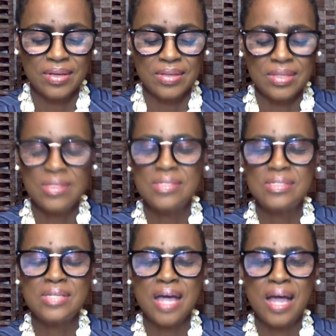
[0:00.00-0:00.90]
that this
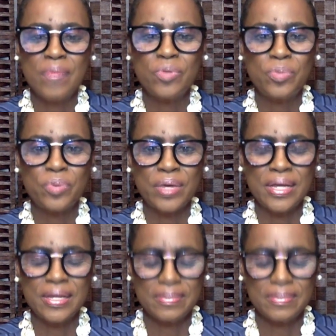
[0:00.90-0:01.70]
time will bring.